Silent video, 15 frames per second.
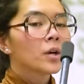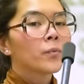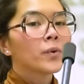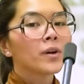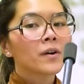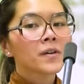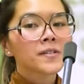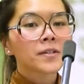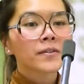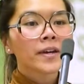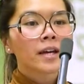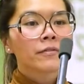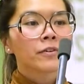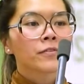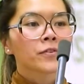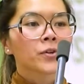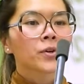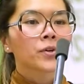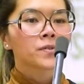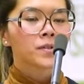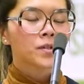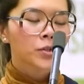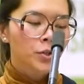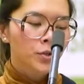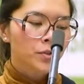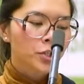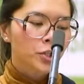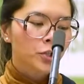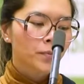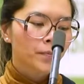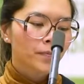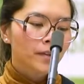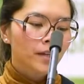We also have, of course, YouTube.